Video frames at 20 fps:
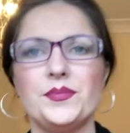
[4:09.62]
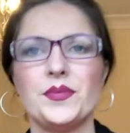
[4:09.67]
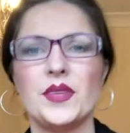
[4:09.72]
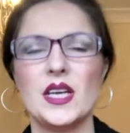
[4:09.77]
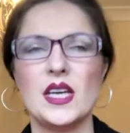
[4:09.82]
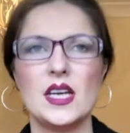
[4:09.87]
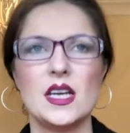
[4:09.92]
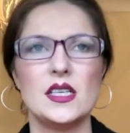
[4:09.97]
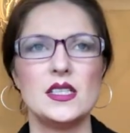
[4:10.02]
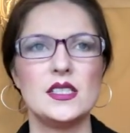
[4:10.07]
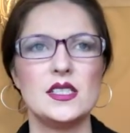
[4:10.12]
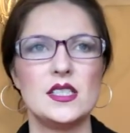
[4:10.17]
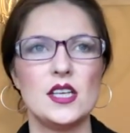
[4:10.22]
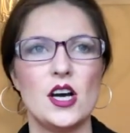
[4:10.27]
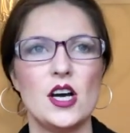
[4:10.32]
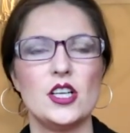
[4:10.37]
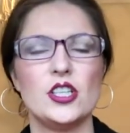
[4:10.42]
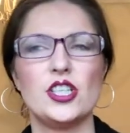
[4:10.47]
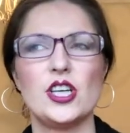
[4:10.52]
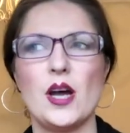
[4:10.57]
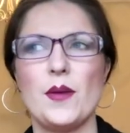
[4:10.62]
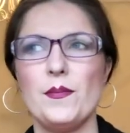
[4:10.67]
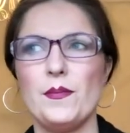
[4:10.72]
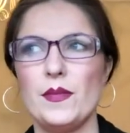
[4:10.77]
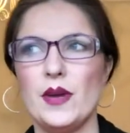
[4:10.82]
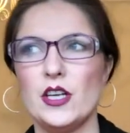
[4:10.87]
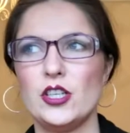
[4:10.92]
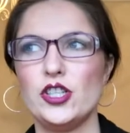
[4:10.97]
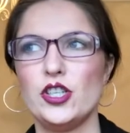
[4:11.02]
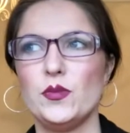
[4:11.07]
It is such a
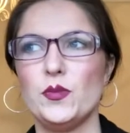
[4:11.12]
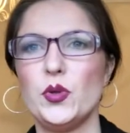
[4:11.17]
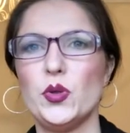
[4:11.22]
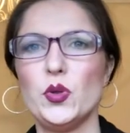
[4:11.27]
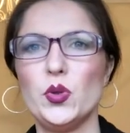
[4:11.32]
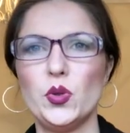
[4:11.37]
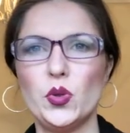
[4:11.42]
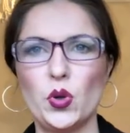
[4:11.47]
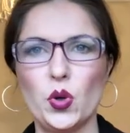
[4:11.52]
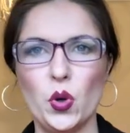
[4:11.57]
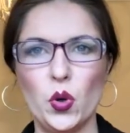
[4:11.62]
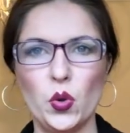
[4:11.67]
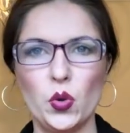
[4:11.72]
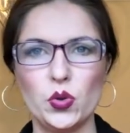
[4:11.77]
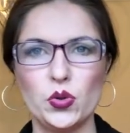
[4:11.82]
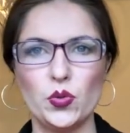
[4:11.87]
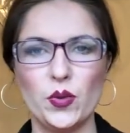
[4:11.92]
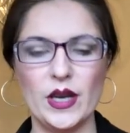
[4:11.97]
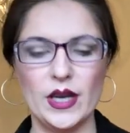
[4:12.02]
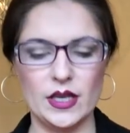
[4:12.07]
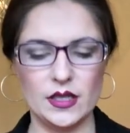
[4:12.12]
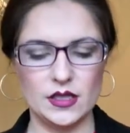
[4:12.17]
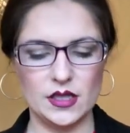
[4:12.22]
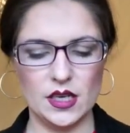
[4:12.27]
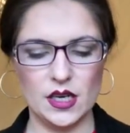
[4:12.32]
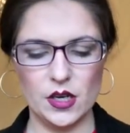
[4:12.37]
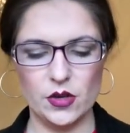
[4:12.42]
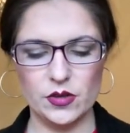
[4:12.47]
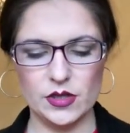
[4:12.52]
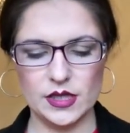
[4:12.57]
miserable cold wet
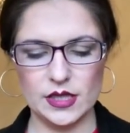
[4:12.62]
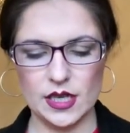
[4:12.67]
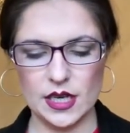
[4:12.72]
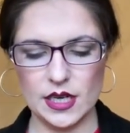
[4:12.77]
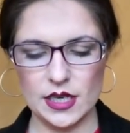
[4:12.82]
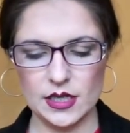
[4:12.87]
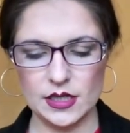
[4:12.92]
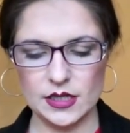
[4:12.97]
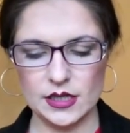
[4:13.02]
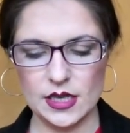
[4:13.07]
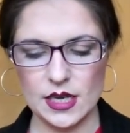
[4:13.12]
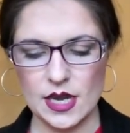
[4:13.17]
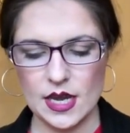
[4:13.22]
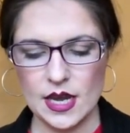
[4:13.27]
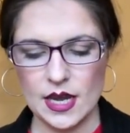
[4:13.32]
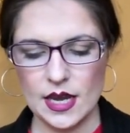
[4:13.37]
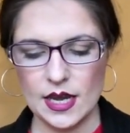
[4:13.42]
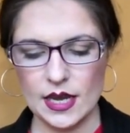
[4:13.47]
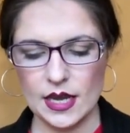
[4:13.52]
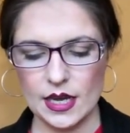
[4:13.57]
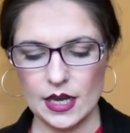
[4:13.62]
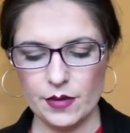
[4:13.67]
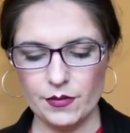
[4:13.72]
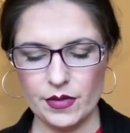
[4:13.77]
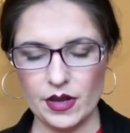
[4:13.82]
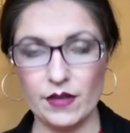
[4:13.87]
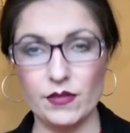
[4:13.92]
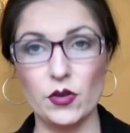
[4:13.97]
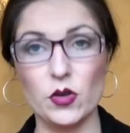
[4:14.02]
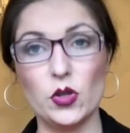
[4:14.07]
day outside.
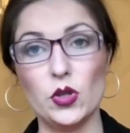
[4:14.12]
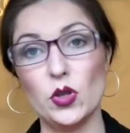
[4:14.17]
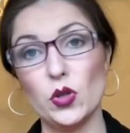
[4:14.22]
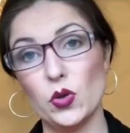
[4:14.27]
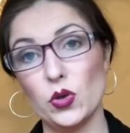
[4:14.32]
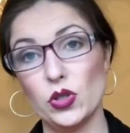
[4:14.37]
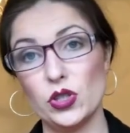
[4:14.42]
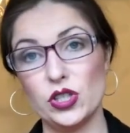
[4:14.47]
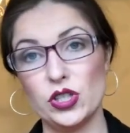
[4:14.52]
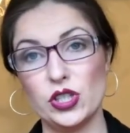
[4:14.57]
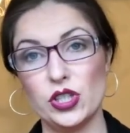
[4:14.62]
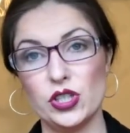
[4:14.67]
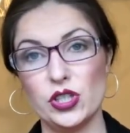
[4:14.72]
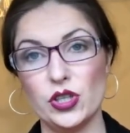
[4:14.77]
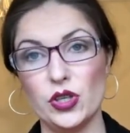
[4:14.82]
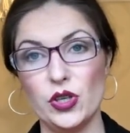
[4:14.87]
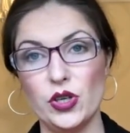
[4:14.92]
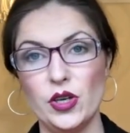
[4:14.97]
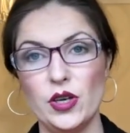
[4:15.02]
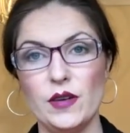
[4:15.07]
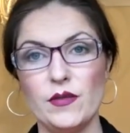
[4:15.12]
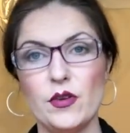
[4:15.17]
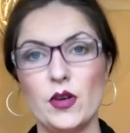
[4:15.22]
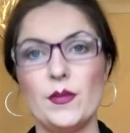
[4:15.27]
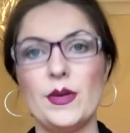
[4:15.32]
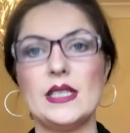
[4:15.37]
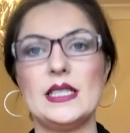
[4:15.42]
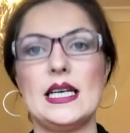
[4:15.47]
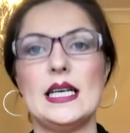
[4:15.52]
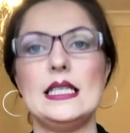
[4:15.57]
I've got loads to do. I've got
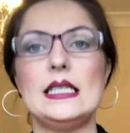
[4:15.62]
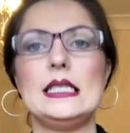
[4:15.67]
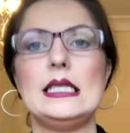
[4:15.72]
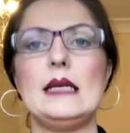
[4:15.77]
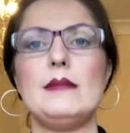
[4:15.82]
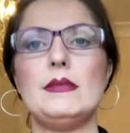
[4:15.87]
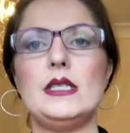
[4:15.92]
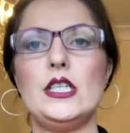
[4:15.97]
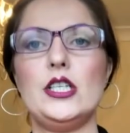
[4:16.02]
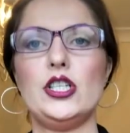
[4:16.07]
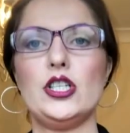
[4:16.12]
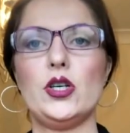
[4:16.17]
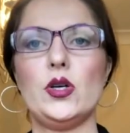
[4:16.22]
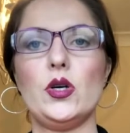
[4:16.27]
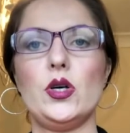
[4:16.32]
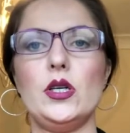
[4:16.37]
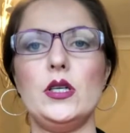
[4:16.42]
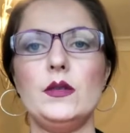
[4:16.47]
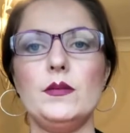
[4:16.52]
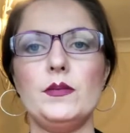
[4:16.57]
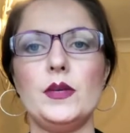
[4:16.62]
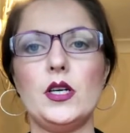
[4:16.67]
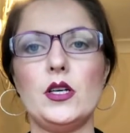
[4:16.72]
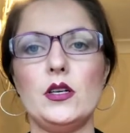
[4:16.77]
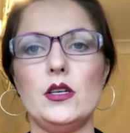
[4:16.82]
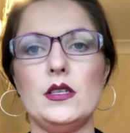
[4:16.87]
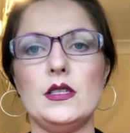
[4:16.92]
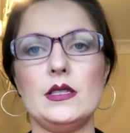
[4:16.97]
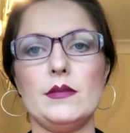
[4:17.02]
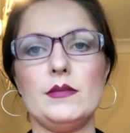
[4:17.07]
my dance time t-shirt on
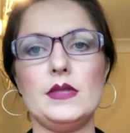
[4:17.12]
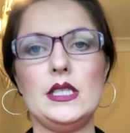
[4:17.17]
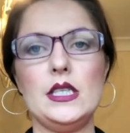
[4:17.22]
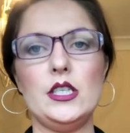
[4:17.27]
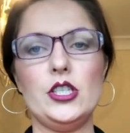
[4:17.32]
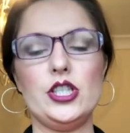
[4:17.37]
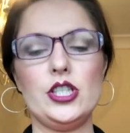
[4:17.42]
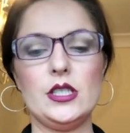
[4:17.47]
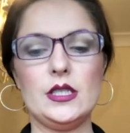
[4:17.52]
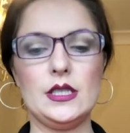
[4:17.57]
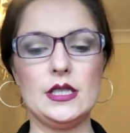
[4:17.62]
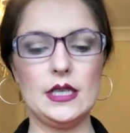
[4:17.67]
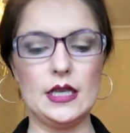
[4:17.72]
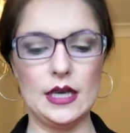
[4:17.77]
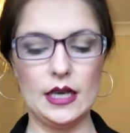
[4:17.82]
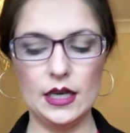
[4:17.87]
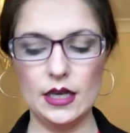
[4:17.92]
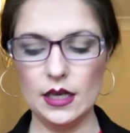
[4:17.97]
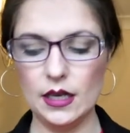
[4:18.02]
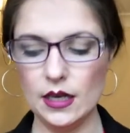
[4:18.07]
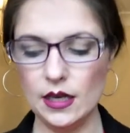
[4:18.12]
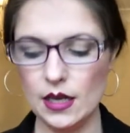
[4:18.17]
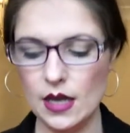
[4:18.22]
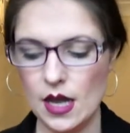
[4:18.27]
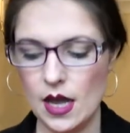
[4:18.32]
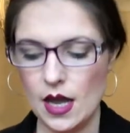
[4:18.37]
because I'm teaching tonight.